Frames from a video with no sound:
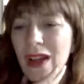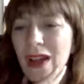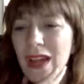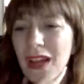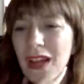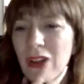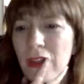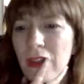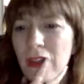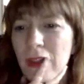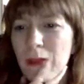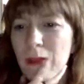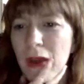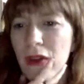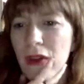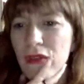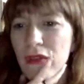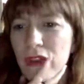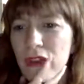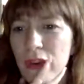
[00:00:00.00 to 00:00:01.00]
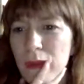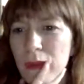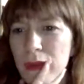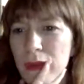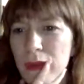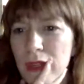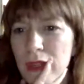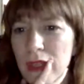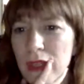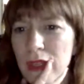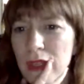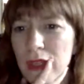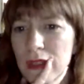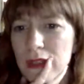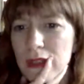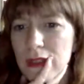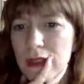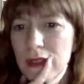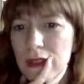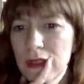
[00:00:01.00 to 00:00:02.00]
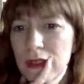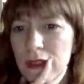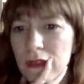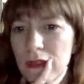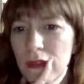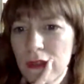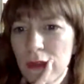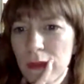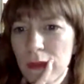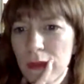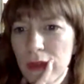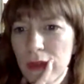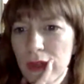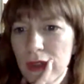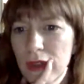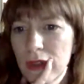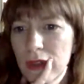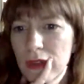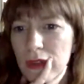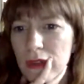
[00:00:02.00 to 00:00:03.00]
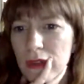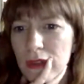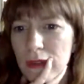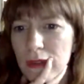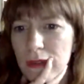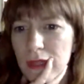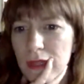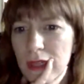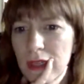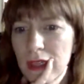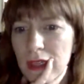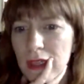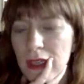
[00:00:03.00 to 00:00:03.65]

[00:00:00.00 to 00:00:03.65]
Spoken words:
don't think Power of Vulnerability is a full book or something.